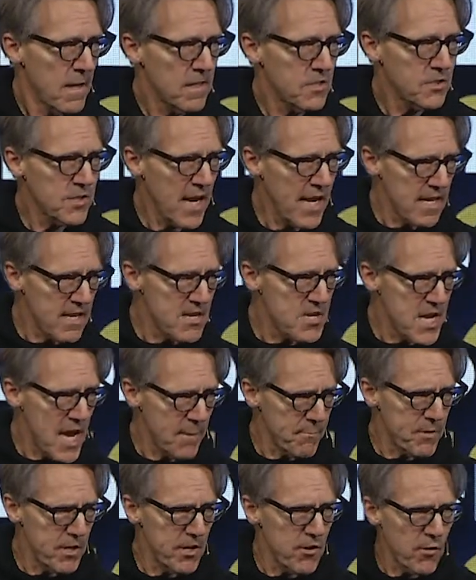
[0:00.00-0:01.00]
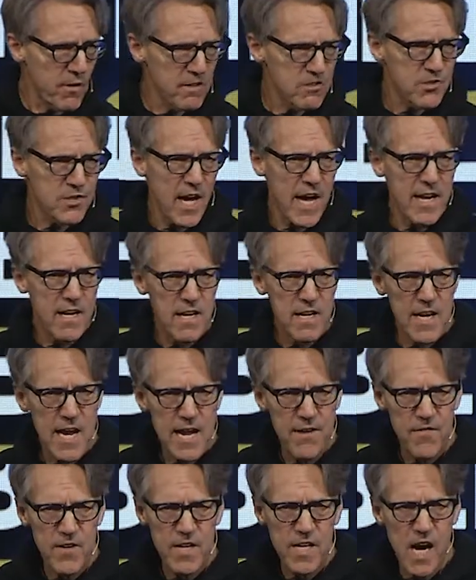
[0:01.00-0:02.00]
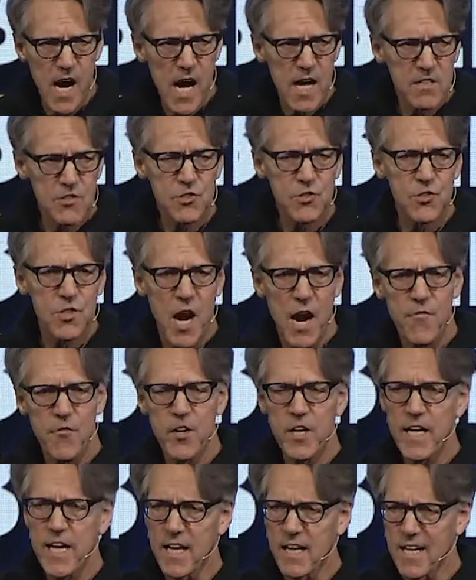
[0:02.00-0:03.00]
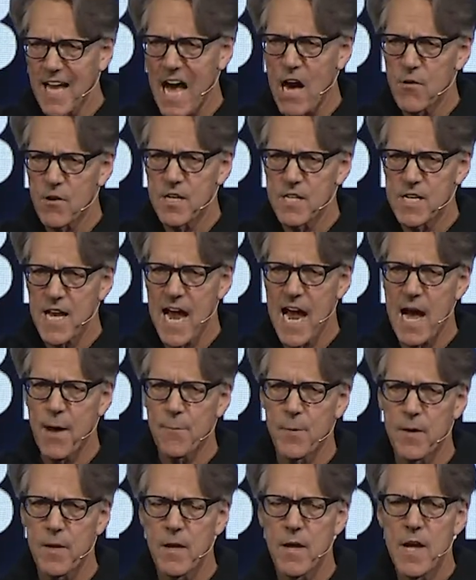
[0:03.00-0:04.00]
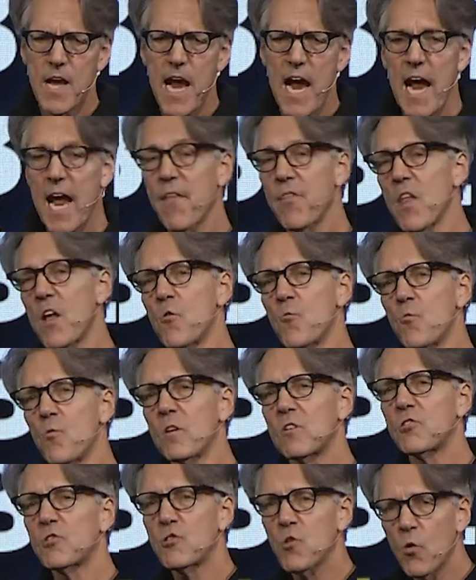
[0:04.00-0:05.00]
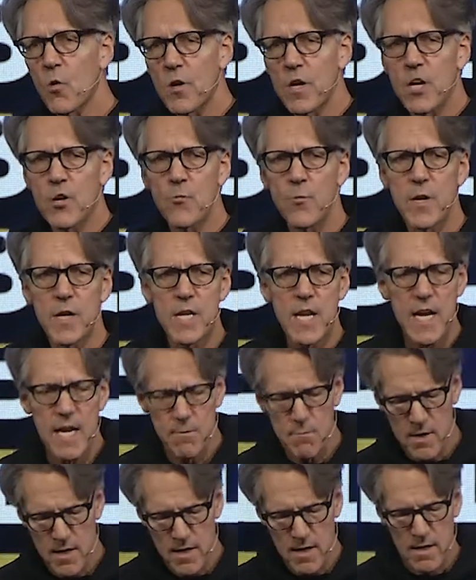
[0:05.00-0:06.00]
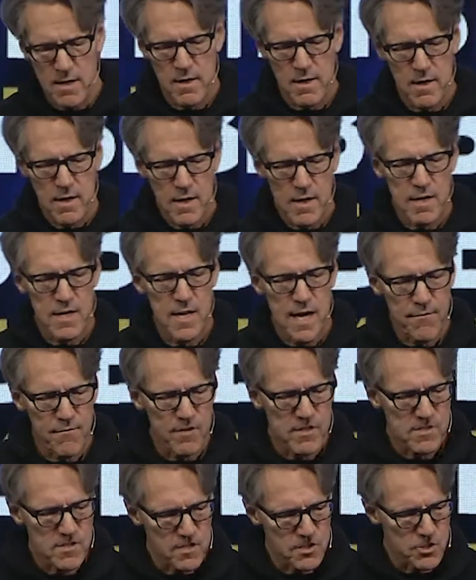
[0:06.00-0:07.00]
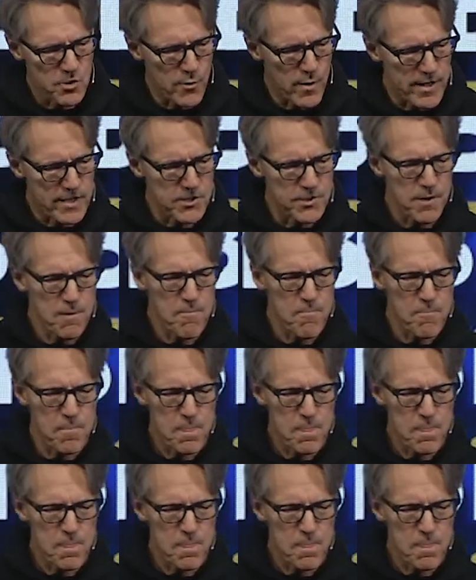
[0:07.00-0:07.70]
Satan tempted or incited David. God sovereignly allowed it to happen and then restored and redeemed it in David's situation.